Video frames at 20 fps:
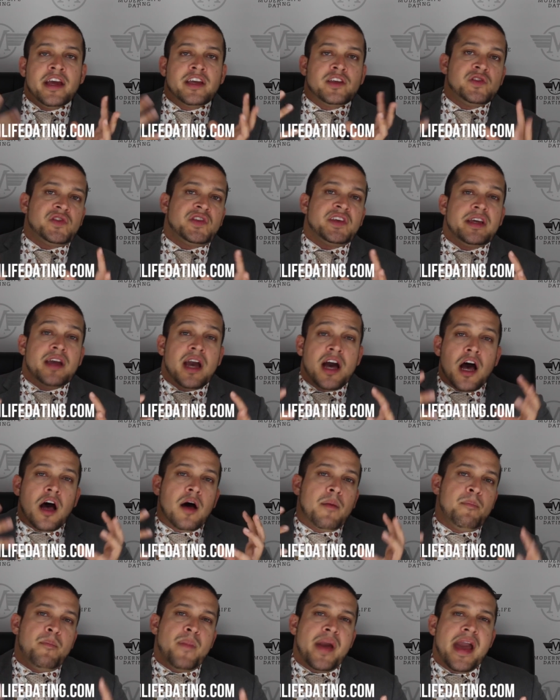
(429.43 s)
You see,
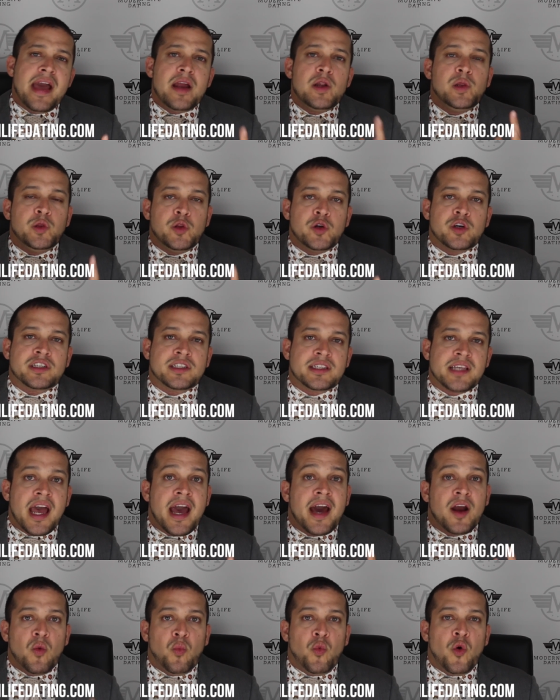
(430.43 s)
a man looks
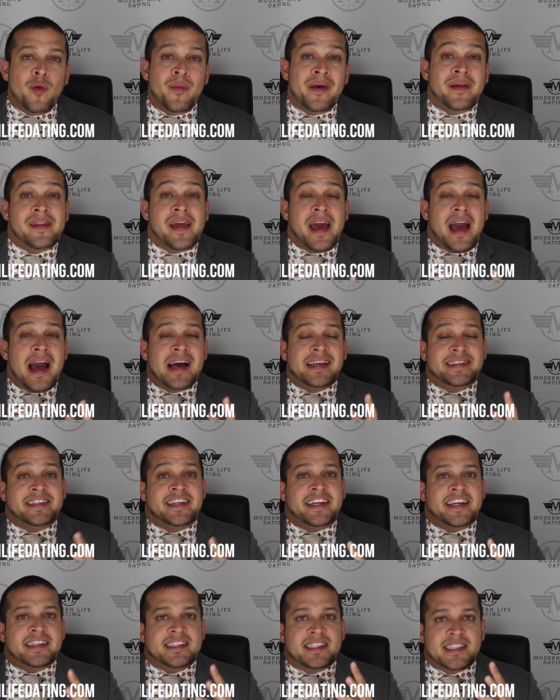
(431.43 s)
at a woman as
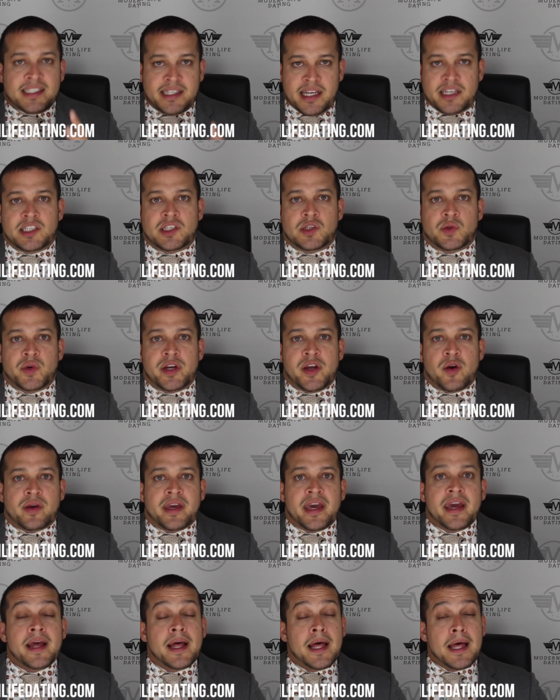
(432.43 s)
an accessory,
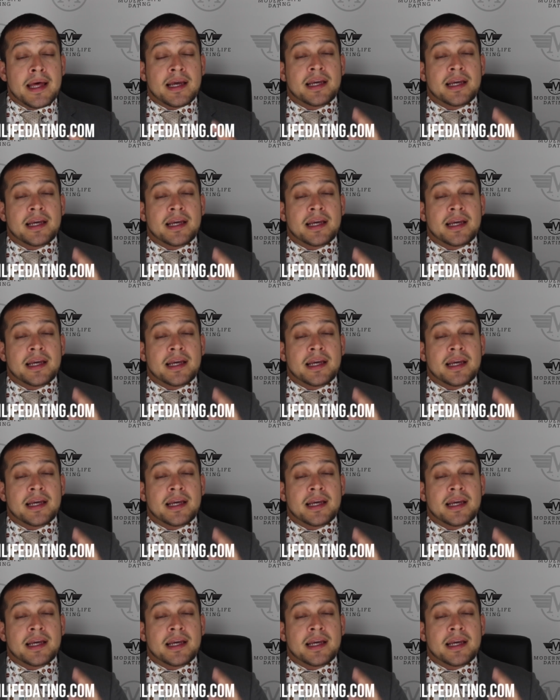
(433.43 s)
okay?